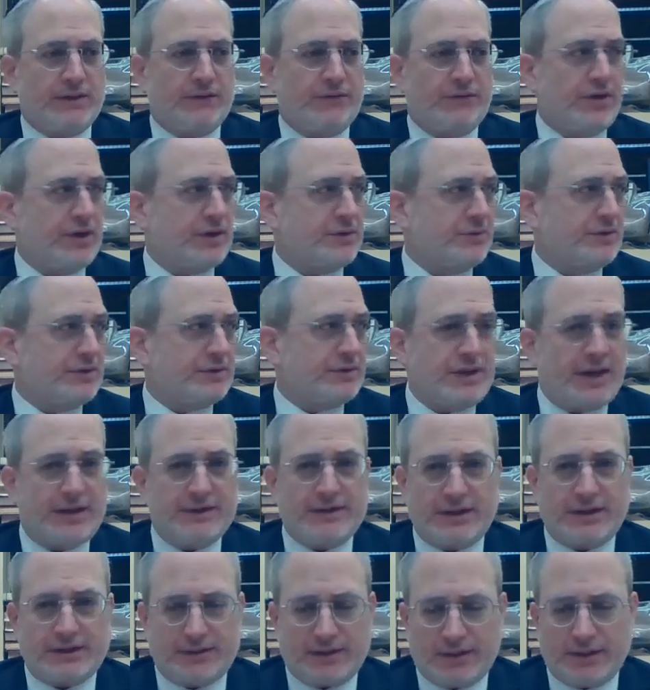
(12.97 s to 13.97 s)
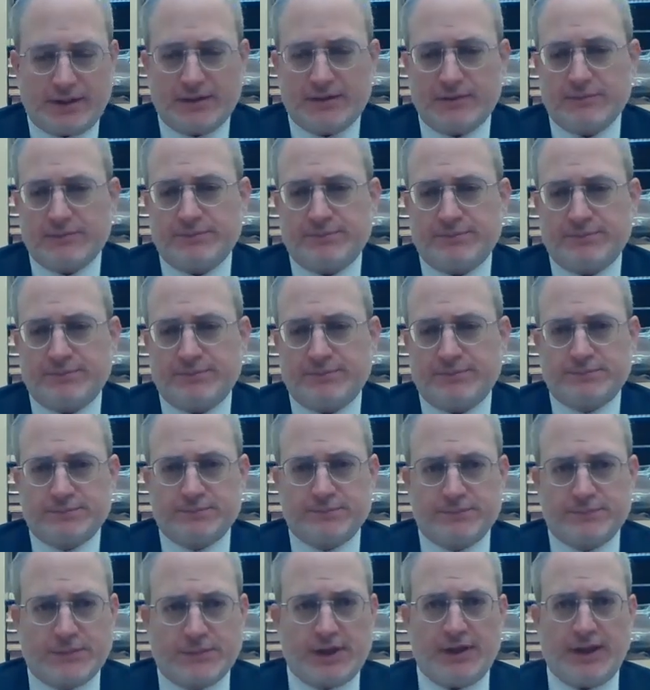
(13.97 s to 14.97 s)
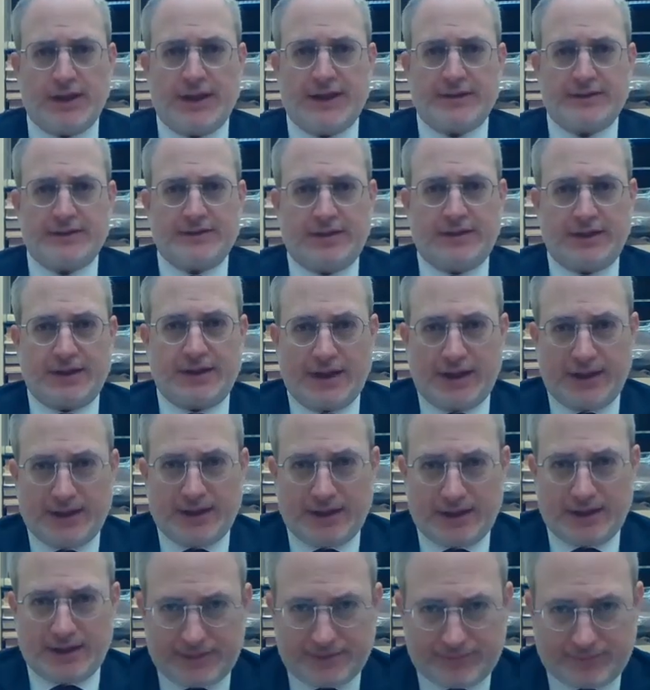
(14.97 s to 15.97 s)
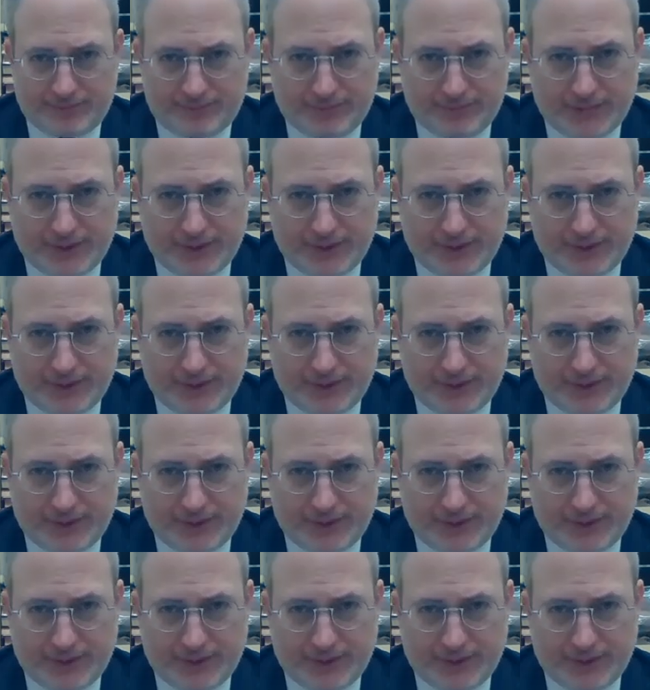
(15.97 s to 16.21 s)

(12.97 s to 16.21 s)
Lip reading: First, we'll say that the class today